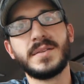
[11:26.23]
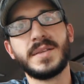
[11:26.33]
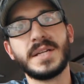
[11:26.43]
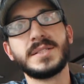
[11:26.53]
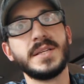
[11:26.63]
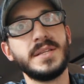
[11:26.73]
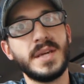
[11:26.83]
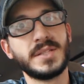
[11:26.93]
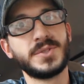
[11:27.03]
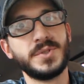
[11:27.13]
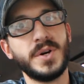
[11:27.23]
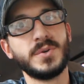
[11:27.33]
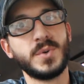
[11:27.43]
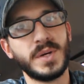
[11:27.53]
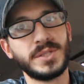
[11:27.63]
That's a yes or
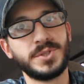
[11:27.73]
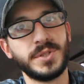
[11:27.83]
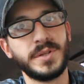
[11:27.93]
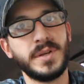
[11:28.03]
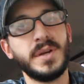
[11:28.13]
no question